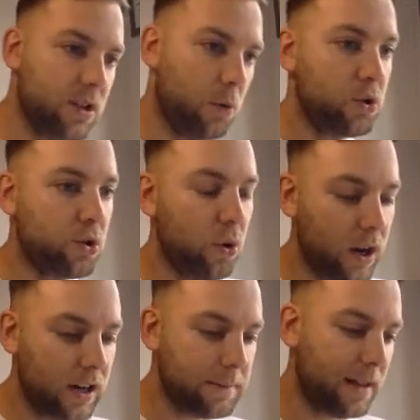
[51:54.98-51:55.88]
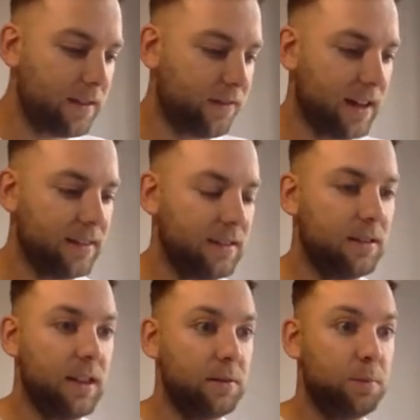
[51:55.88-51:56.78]
we're talking about the fact
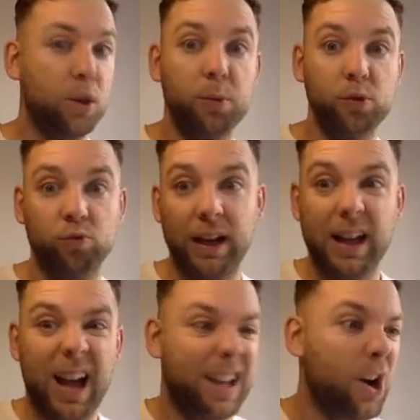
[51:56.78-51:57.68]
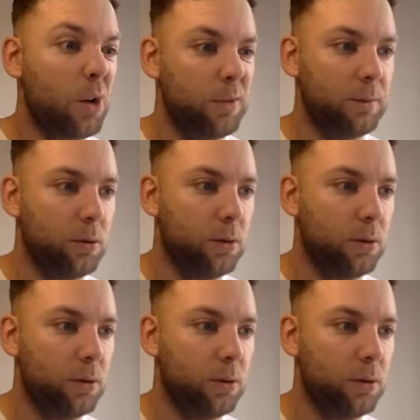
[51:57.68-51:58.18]
that pupils read a comic book.